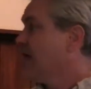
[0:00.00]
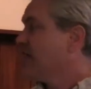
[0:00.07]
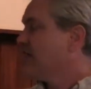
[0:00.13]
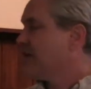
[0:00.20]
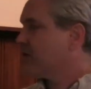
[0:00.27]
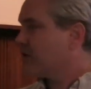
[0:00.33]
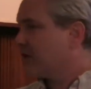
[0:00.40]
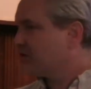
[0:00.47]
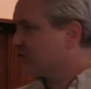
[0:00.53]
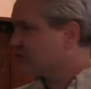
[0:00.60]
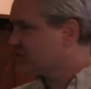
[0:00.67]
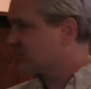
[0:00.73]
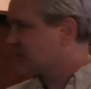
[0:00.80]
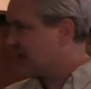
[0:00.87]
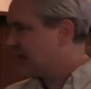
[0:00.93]
their
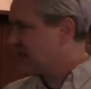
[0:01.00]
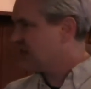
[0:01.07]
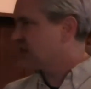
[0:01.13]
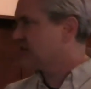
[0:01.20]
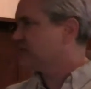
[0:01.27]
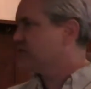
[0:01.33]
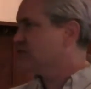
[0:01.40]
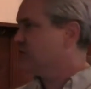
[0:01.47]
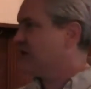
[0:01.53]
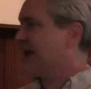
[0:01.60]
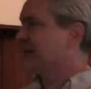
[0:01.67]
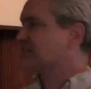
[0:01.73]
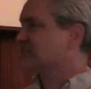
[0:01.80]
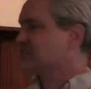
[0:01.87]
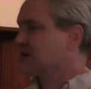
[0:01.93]
understanding of you
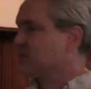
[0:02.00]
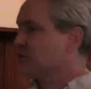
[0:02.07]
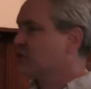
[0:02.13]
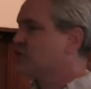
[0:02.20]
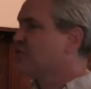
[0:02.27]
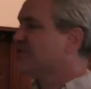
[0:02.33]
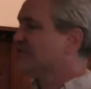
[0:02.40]
as someone who